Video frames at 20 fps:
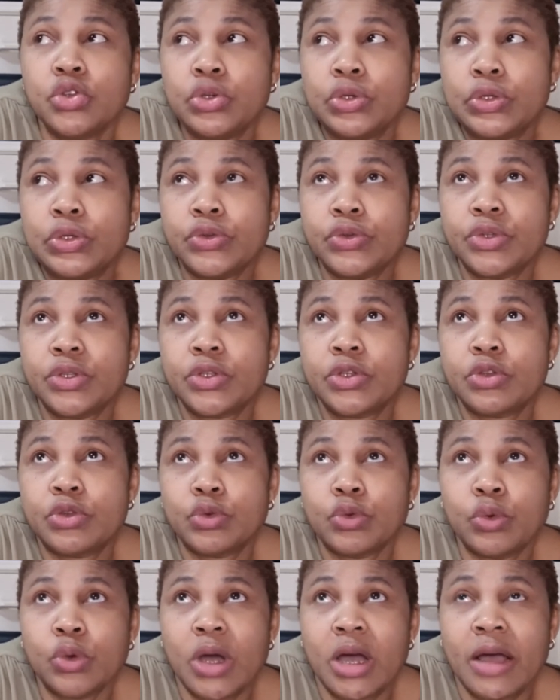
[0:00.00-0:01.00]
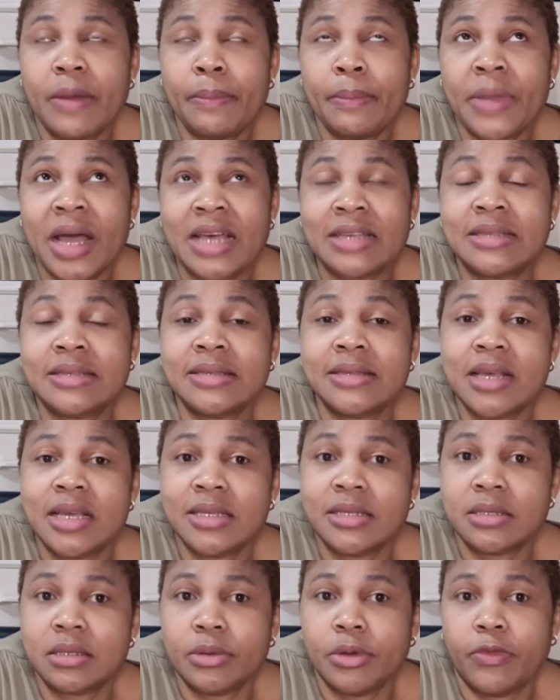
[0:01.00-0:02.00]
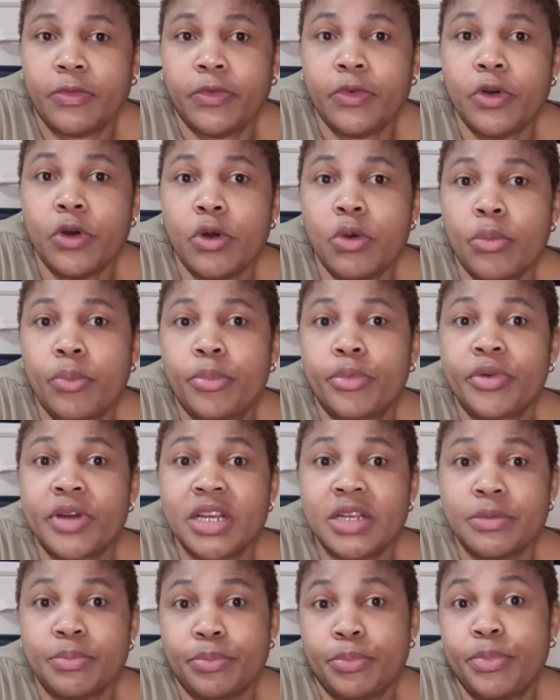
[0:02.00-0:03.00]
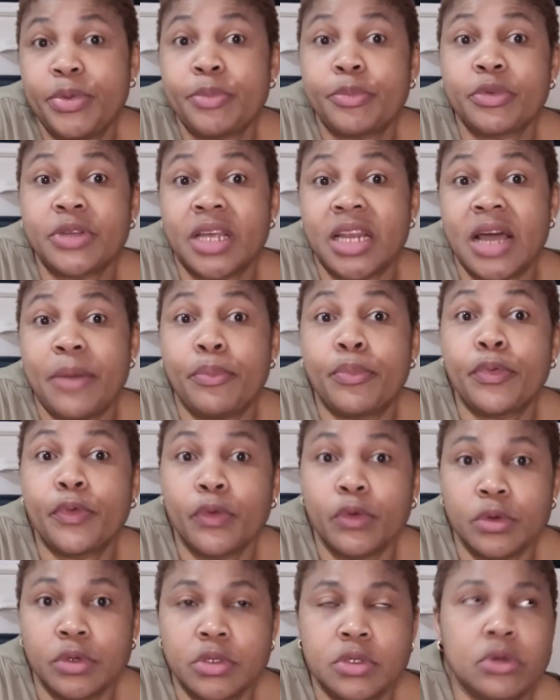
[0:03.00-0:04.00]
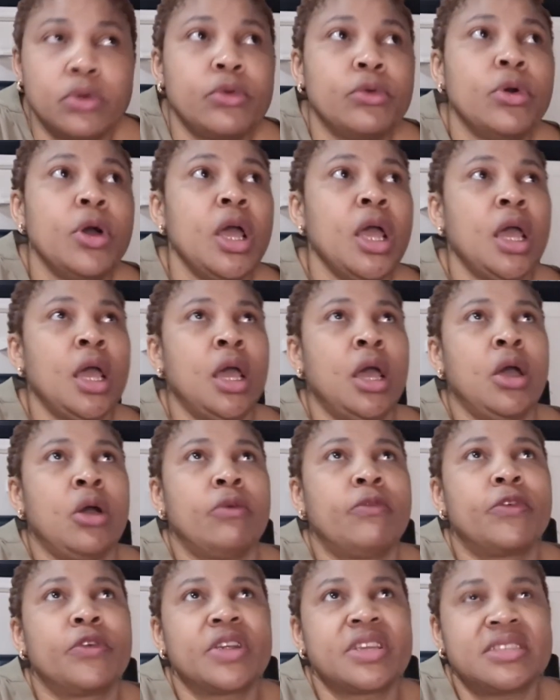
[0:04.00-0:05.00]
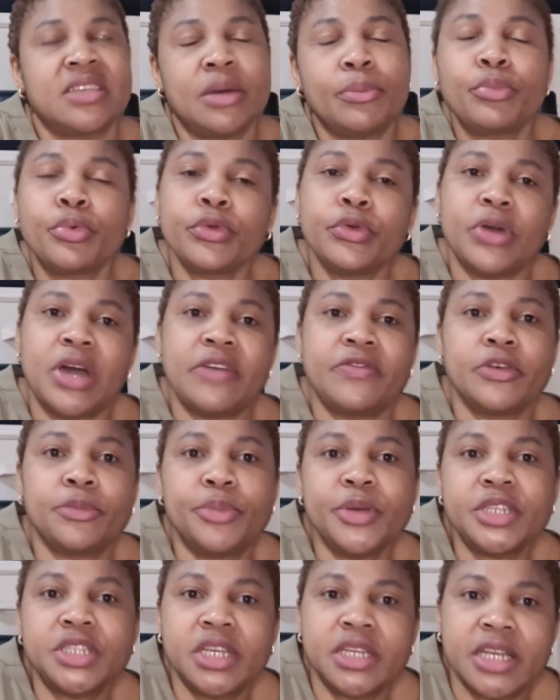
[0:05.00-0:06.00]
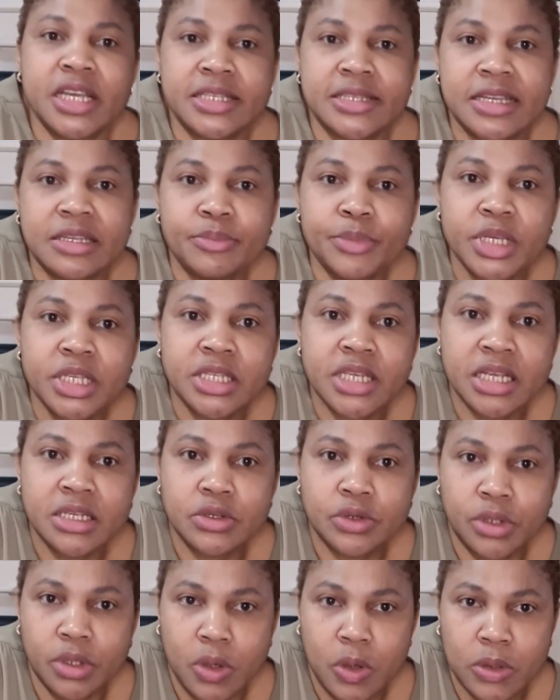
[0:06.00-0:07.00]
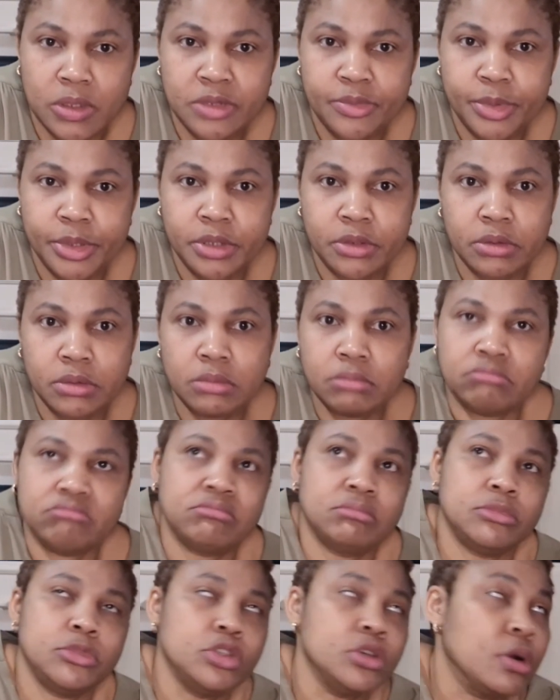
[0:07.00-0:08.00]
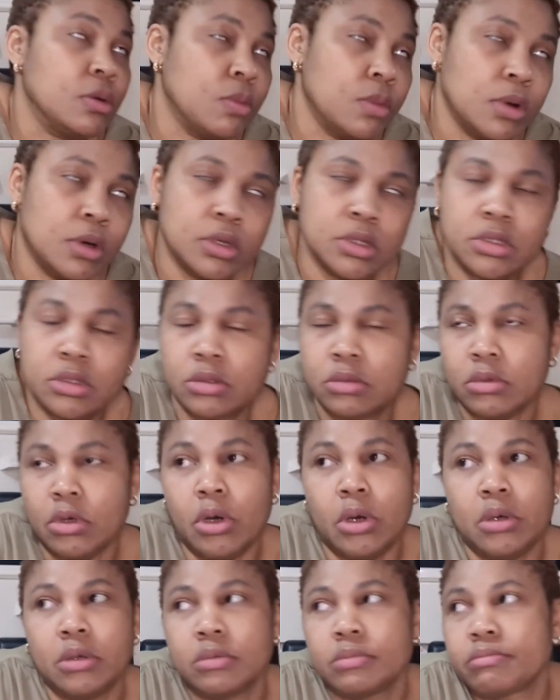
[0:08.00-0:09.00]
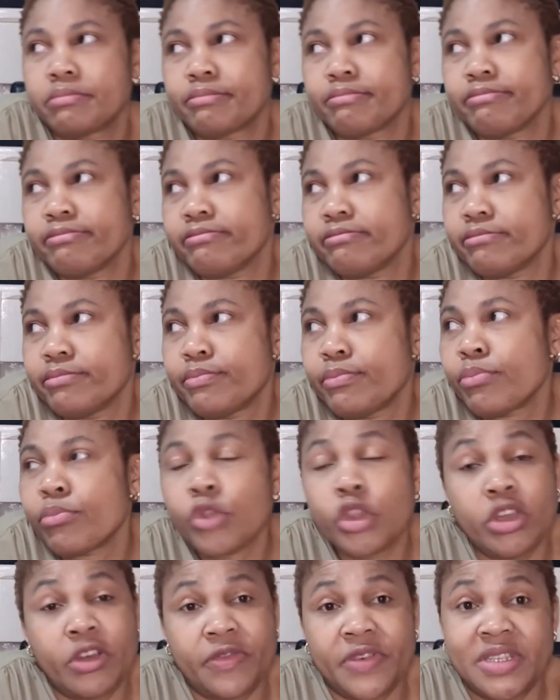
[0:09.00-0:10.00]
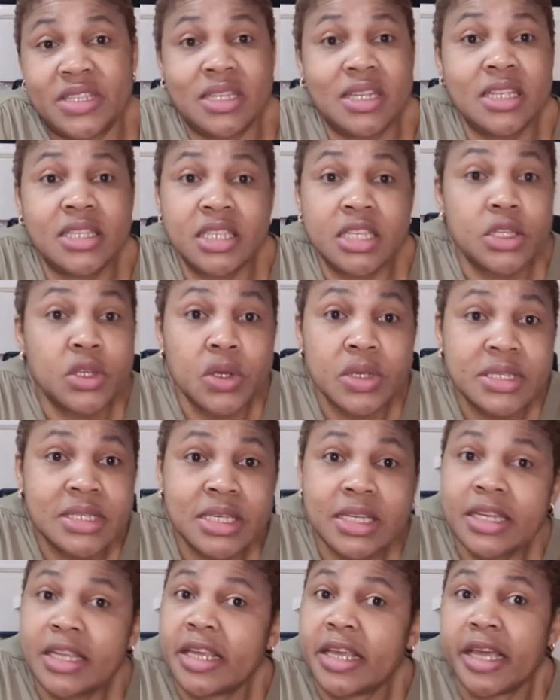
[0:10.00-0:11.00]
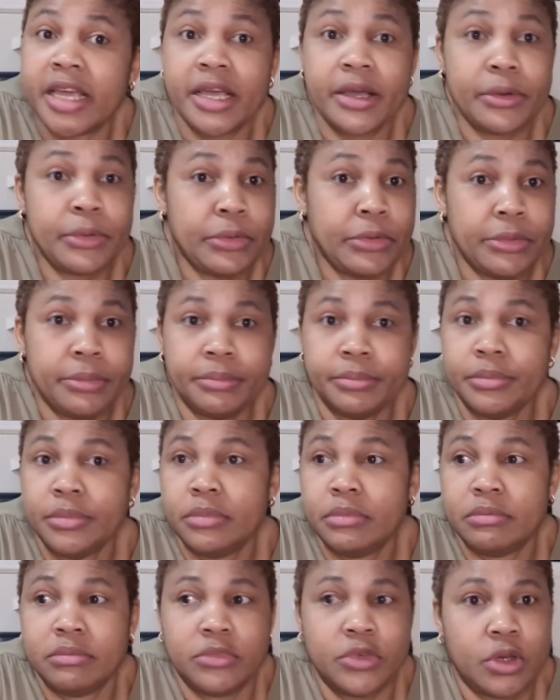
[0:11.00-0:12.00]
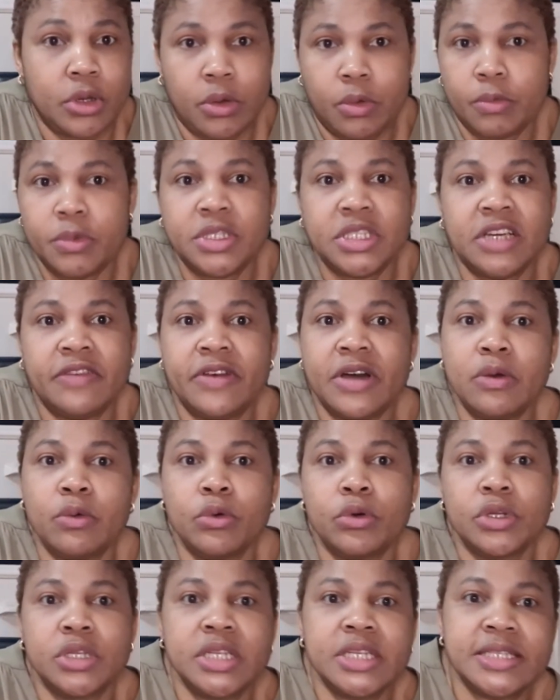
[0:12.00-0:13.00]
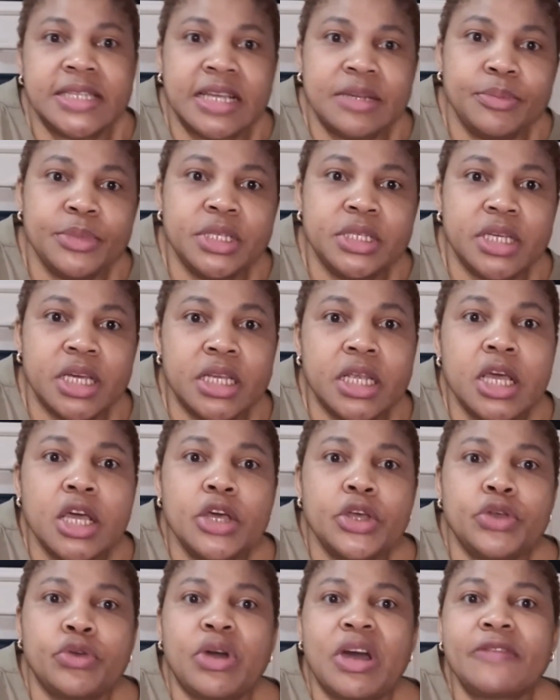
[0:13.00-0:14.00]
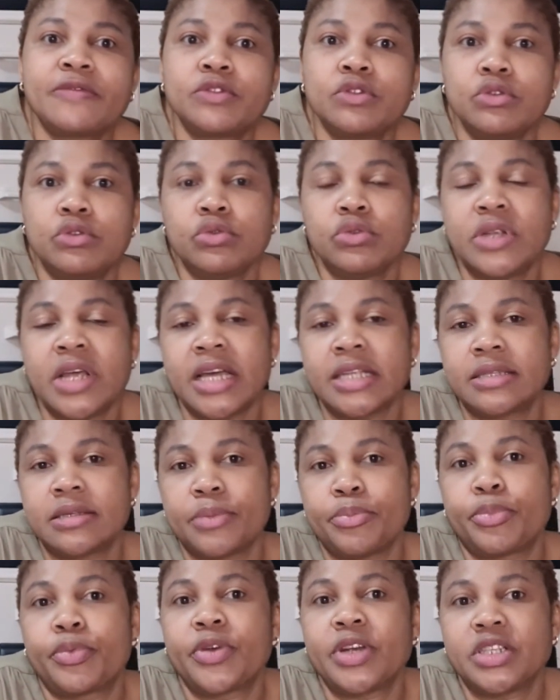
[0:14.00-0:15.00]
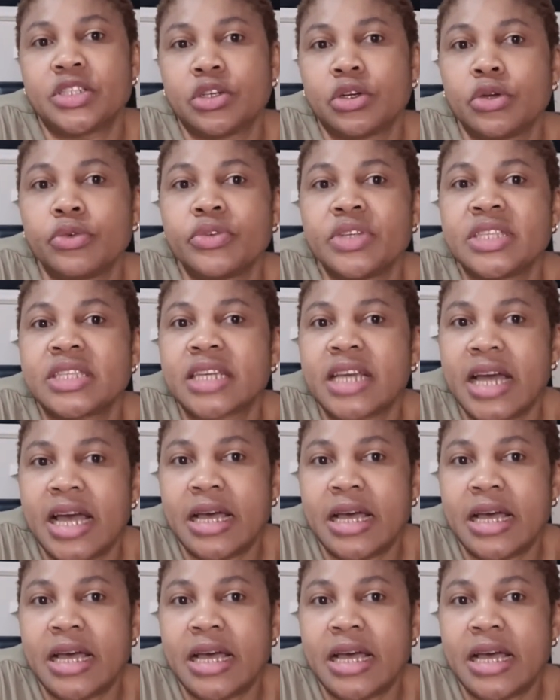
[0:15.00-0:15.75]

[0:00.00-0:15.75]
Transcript: you use to assess for people that are prone. So for example, you have a patient that is admitted to the hospital, your ward, or your facility, nursing care home, whichever one is admitted. You have to do that risk